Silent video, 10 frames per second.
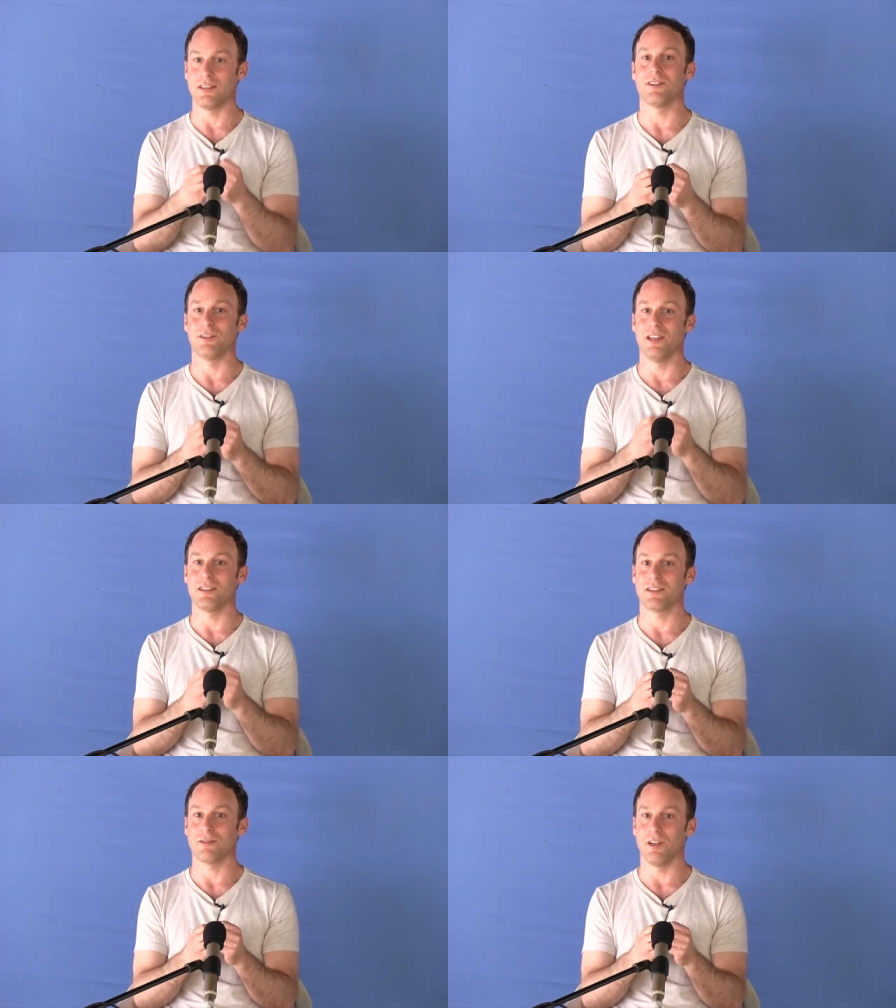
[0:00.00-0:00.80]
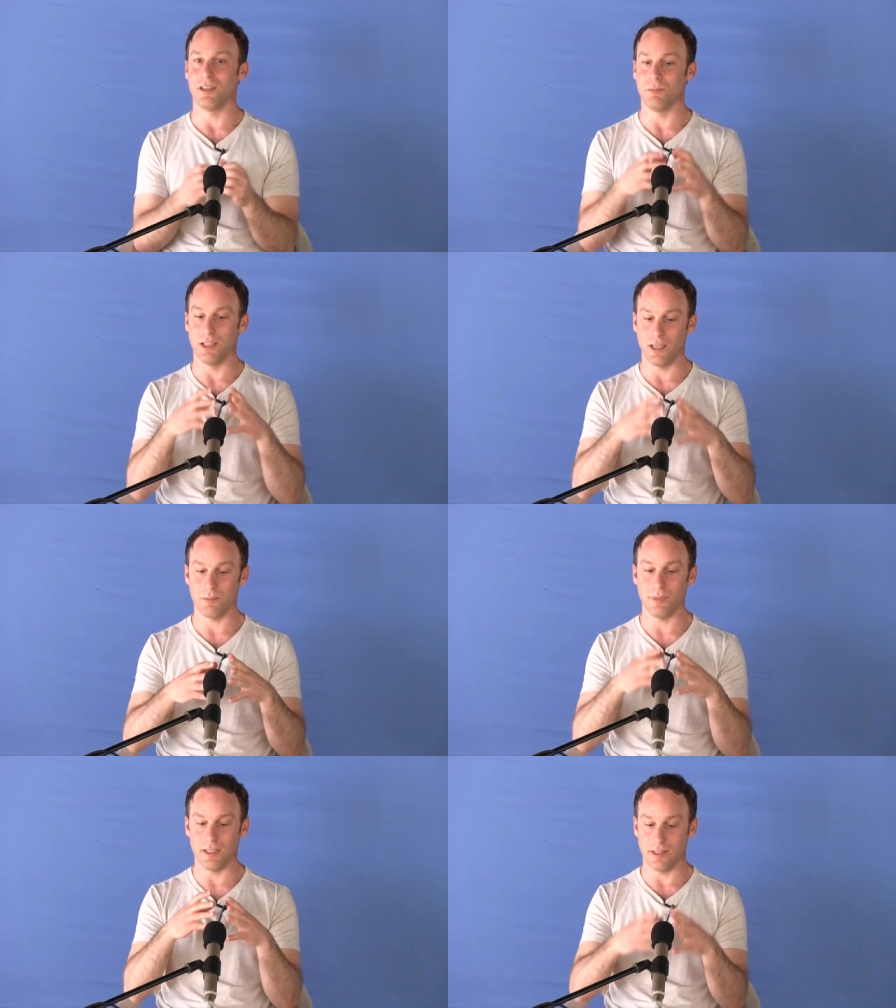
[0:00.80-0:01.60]
I thought that's great, but
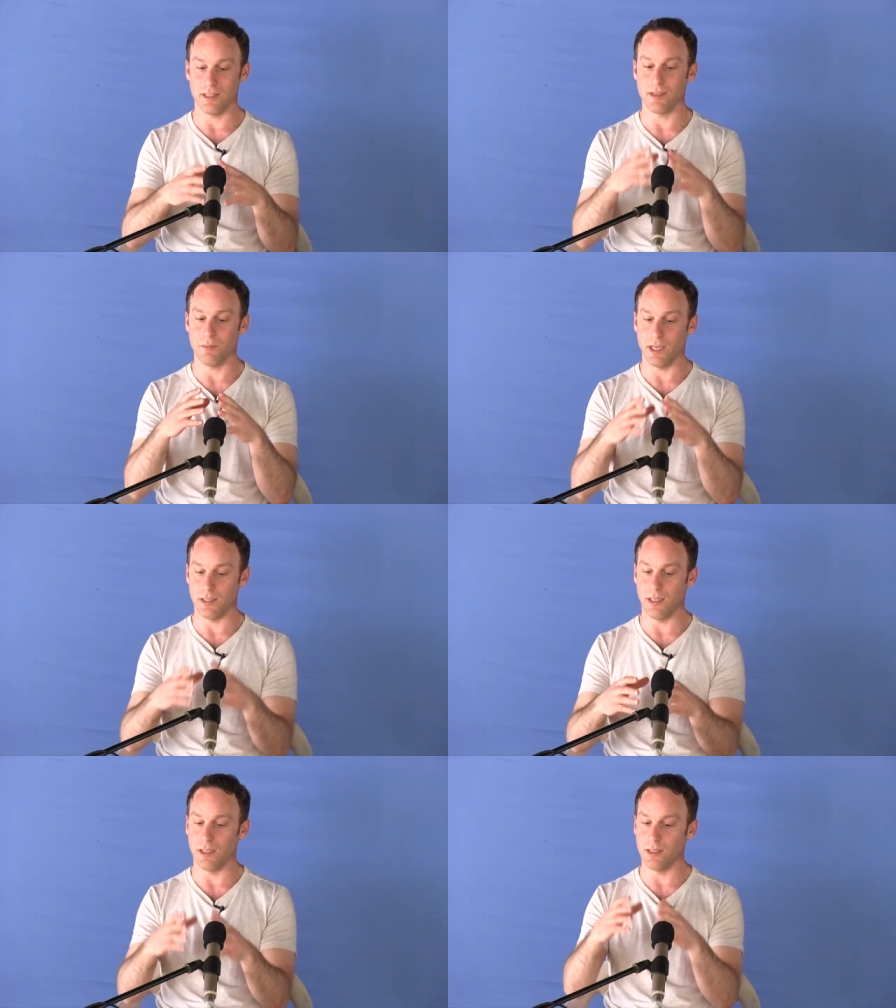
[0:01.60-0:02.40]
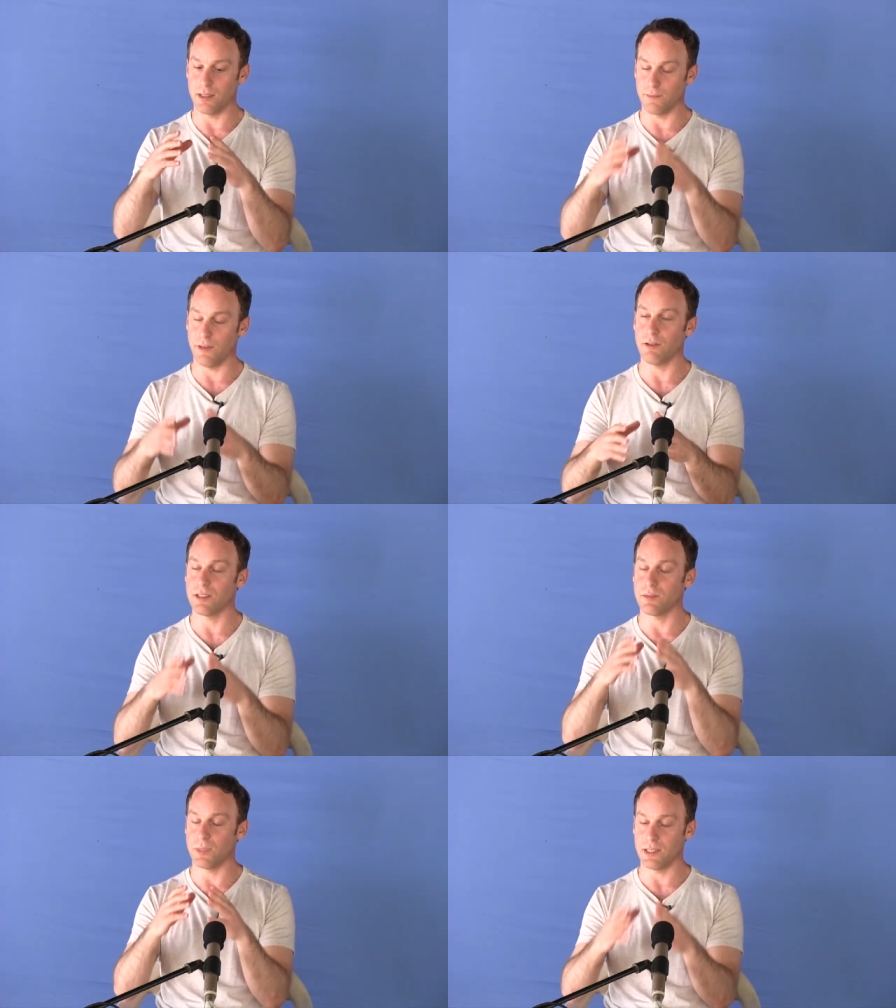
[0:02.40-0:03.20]
then participating in this very
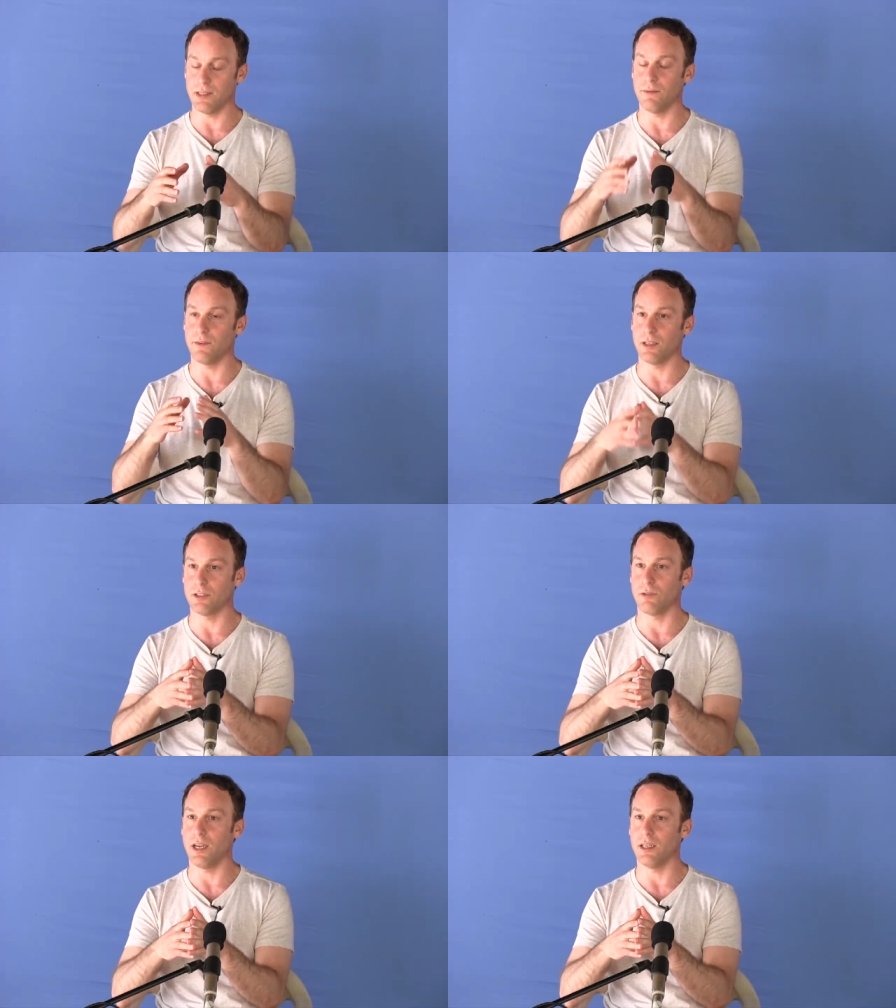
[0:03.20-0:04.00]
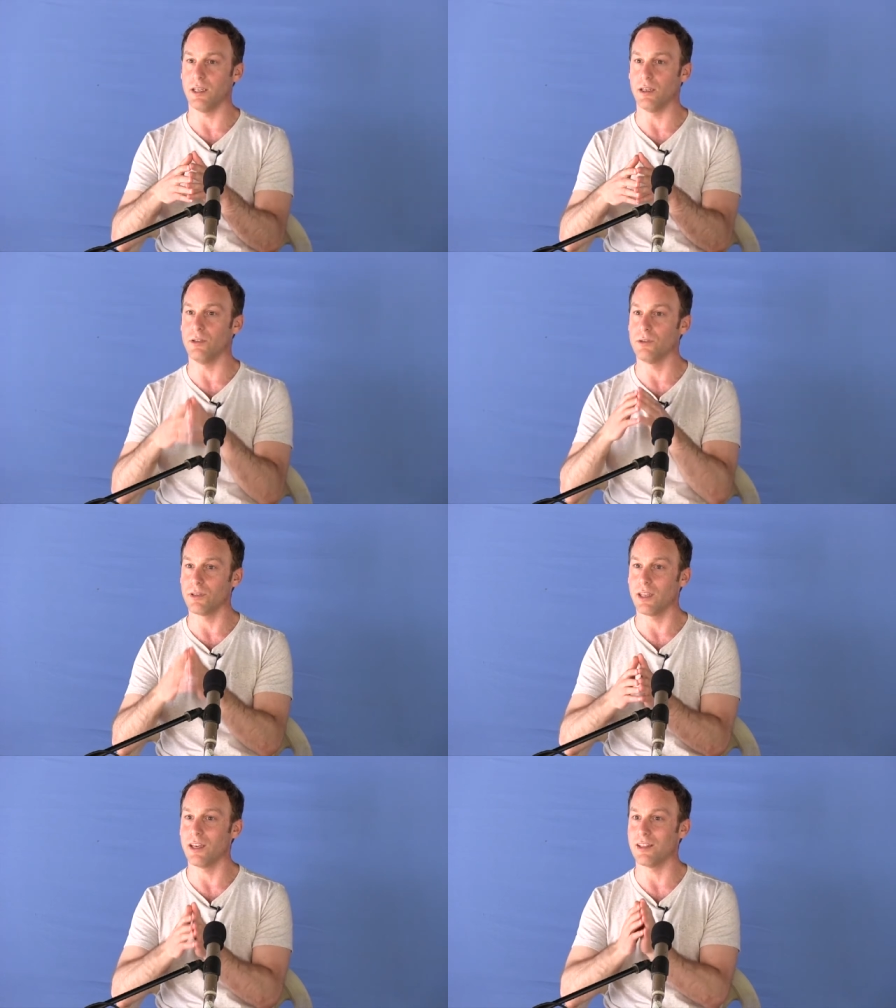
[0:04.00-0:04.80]
specific training,
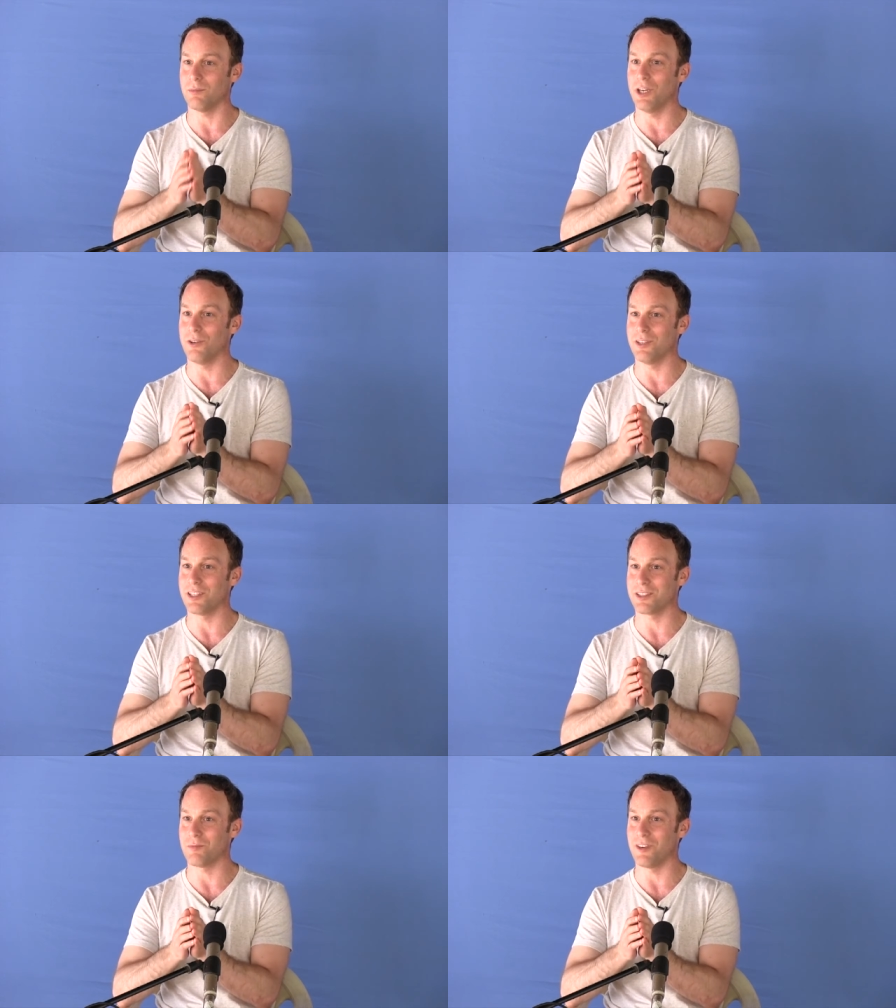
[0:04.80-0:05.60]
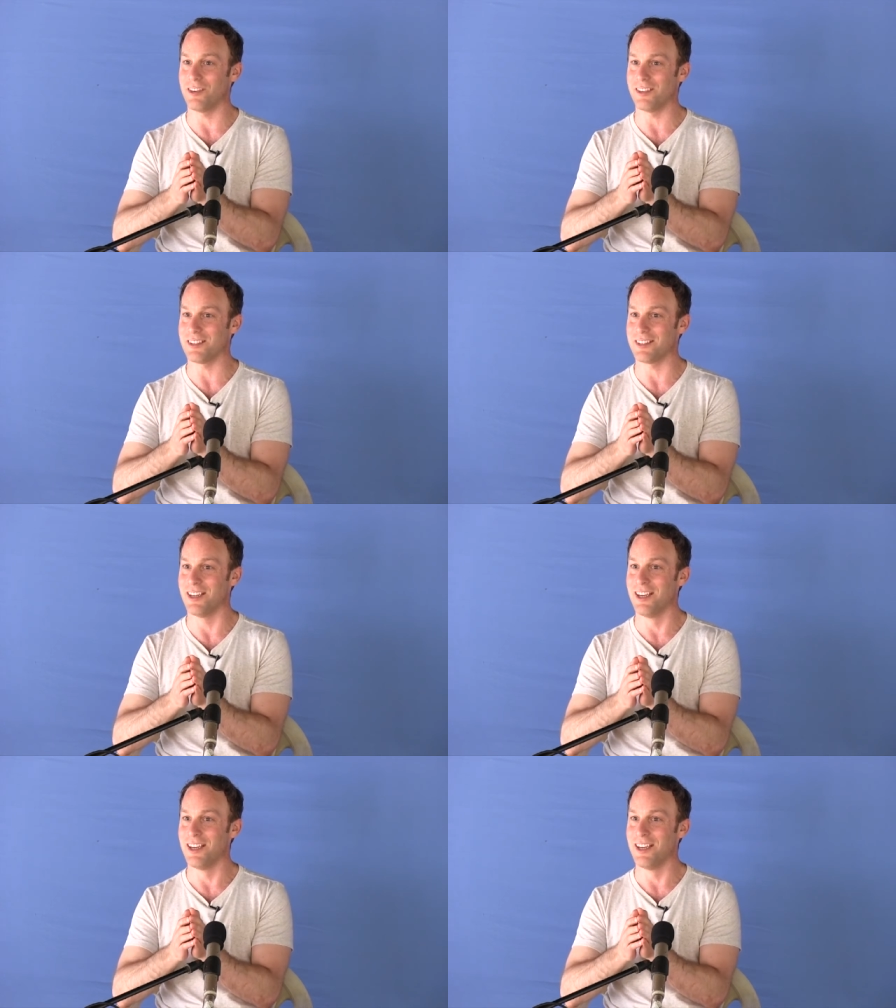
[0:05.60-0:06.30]
looking at my own experience,